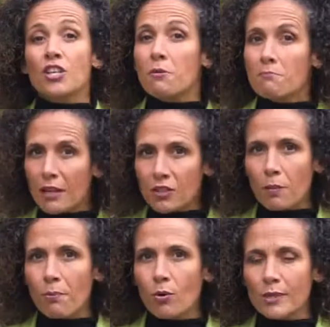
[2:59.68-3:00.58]
You must
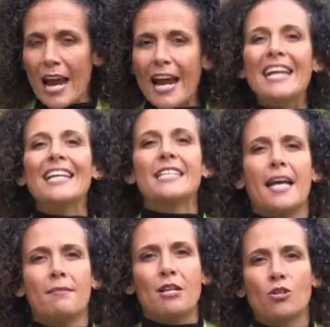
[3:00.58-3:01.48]
report any
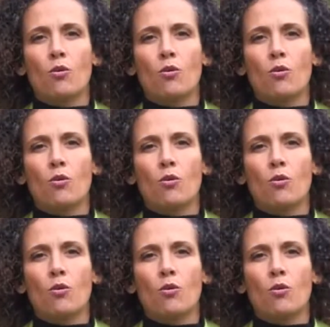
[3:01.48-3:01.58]
damage